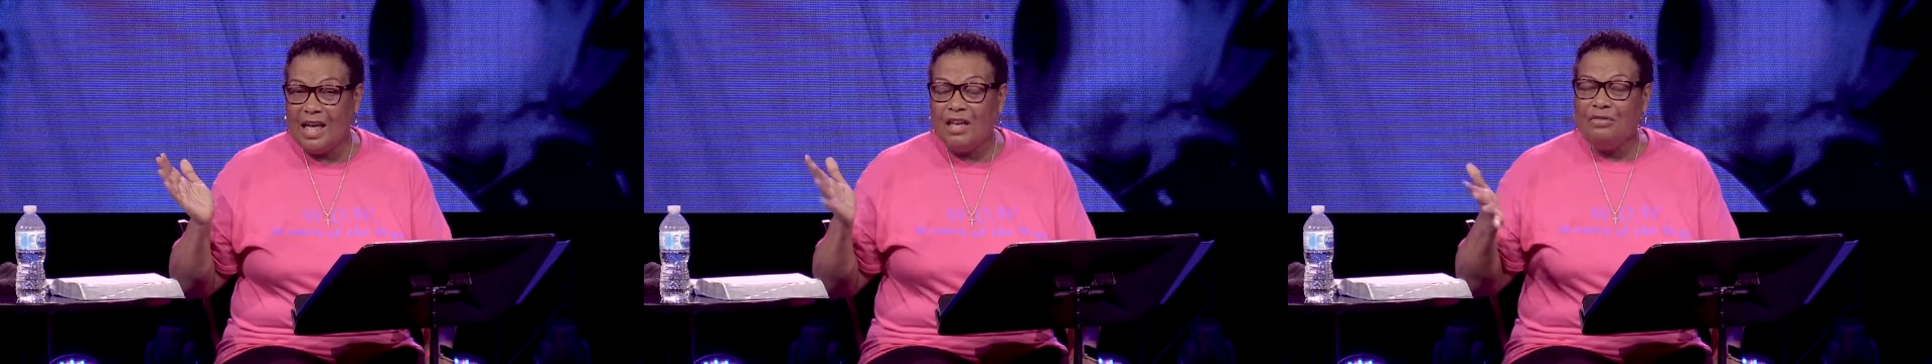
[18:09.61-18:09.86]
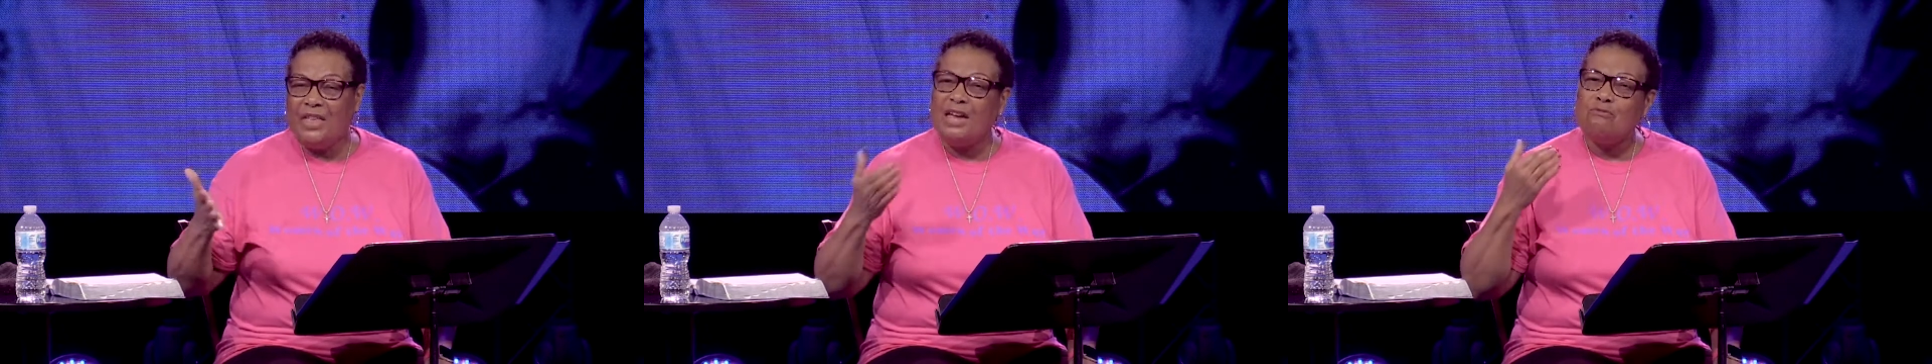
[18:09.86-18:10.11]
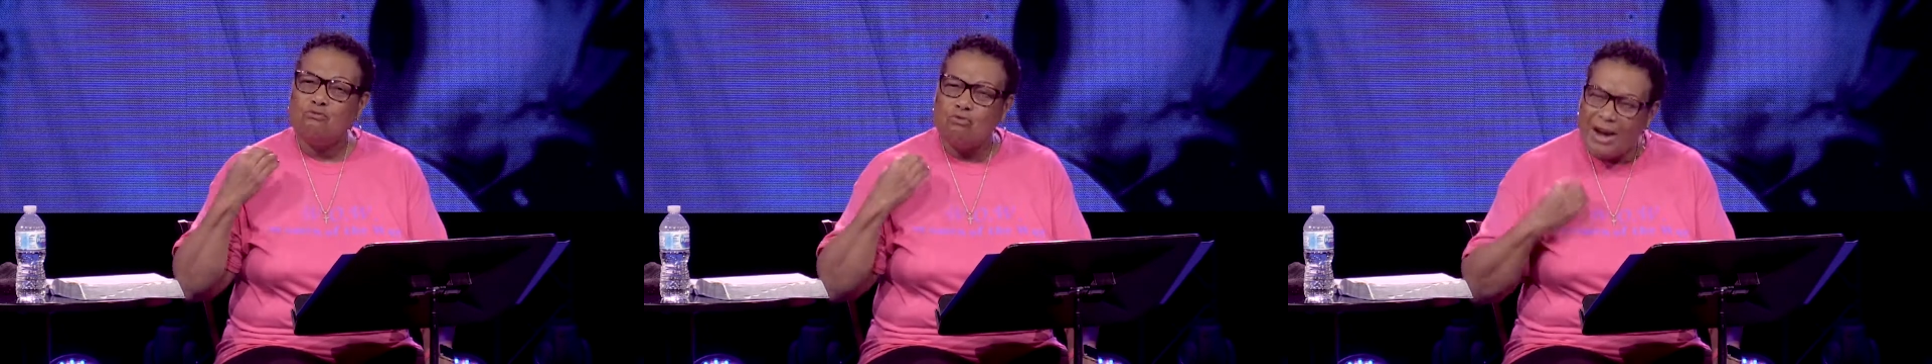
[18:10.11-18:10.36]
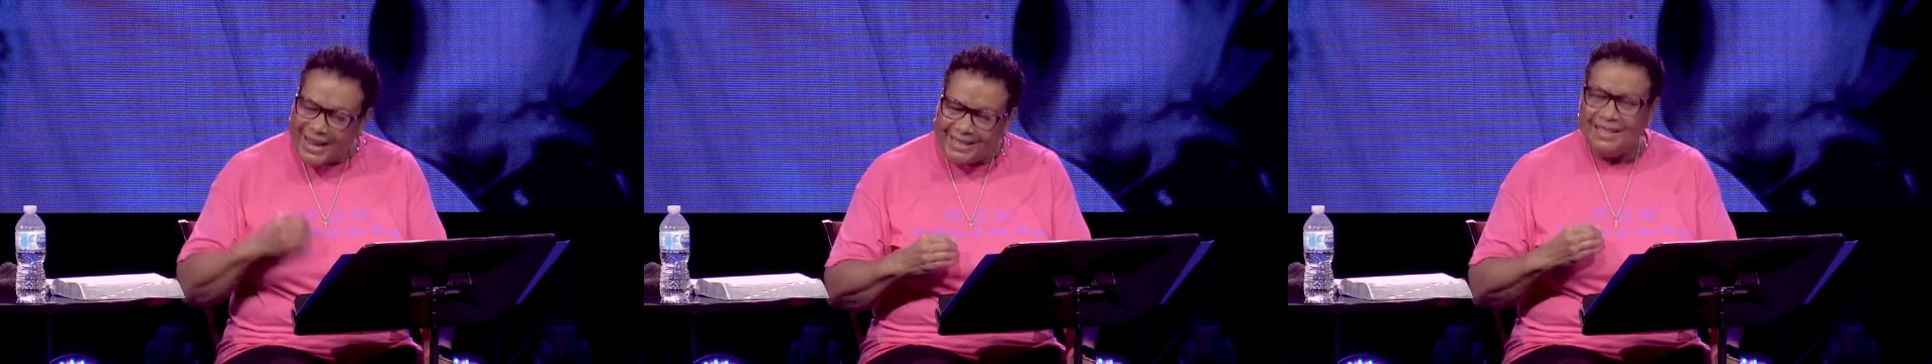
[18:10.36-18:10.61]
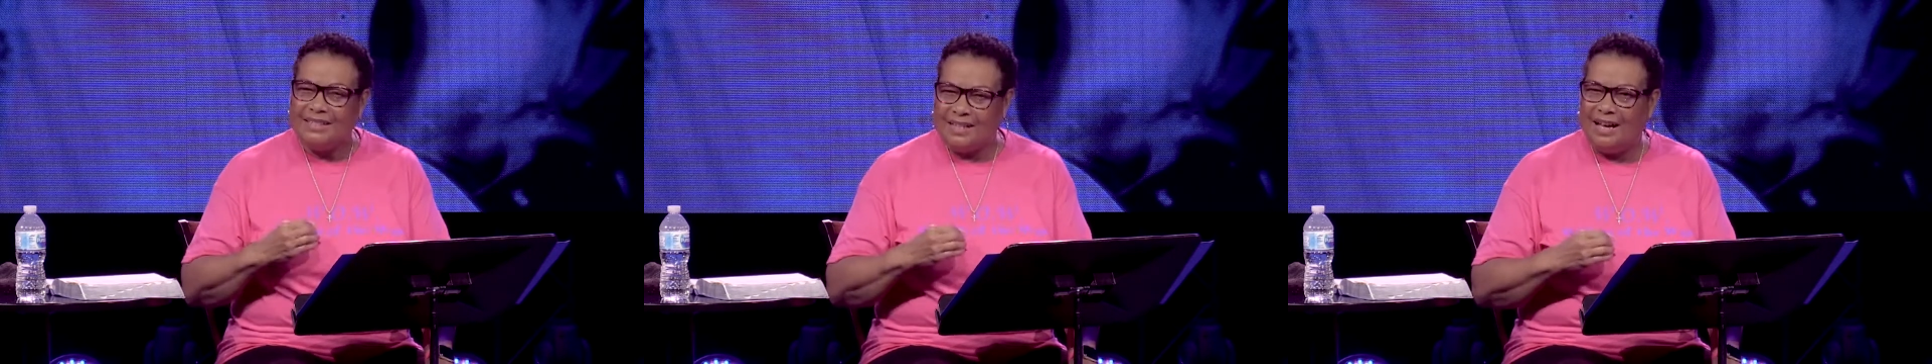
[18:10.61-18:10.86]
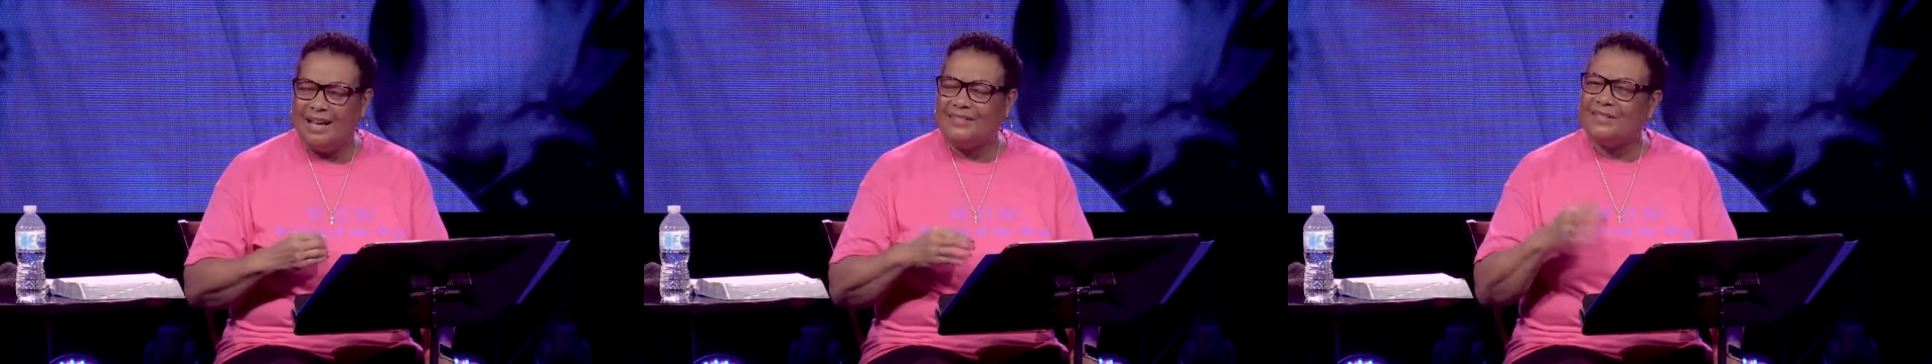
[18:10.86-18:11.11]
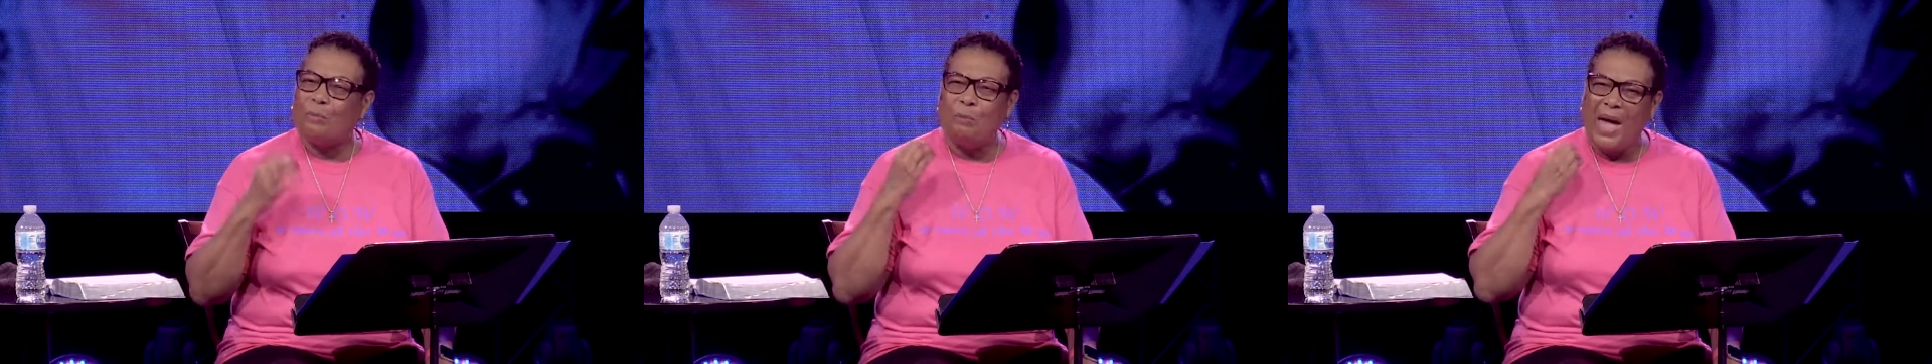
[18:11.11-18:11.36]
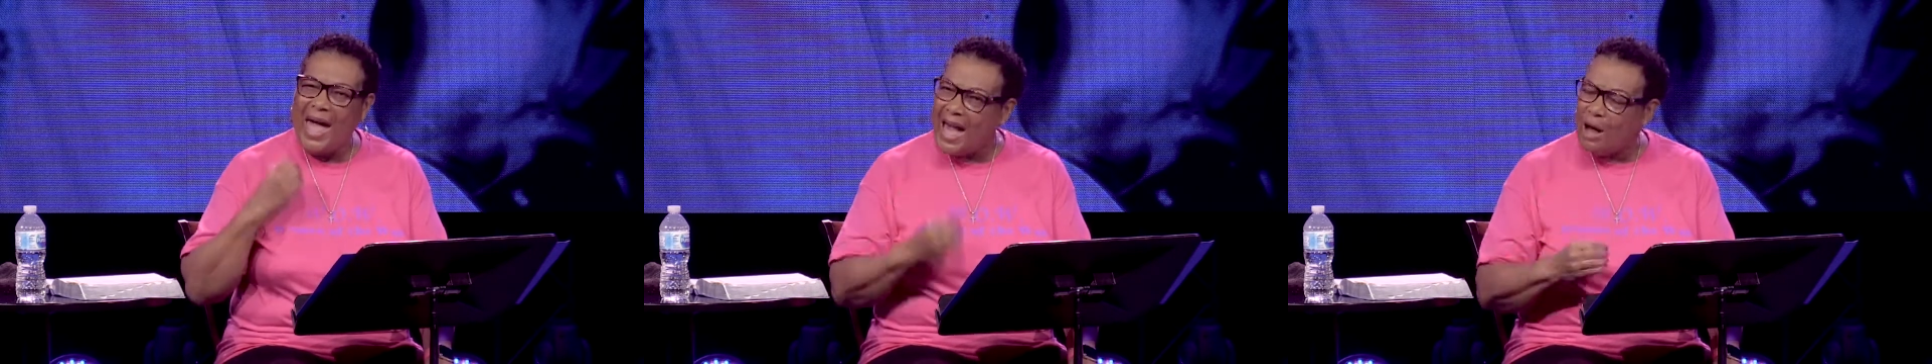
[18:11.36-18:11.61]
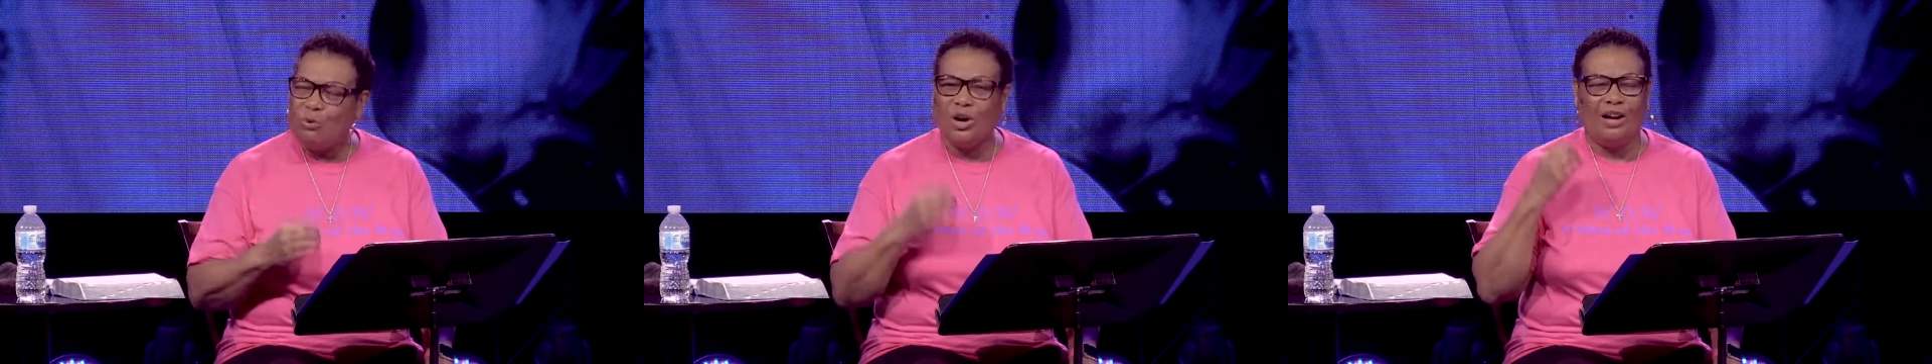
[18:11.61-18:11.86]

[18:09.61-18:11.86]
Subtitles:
they recognized the power